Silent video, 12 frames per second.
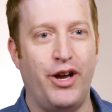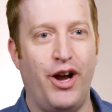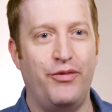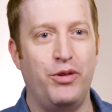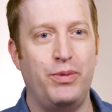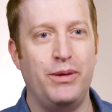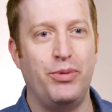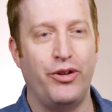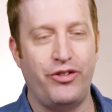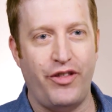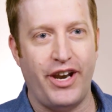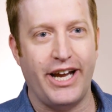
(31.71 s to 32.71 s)
of the people
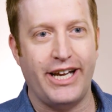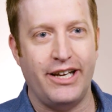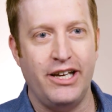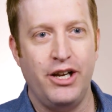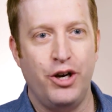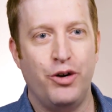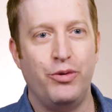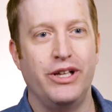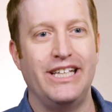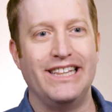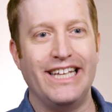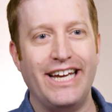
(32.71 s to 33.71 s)
so that I can
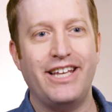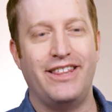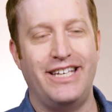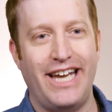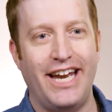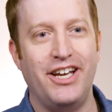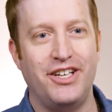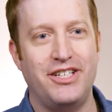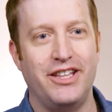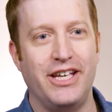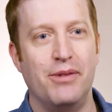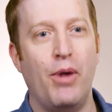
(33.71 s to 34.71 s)
really link the data to the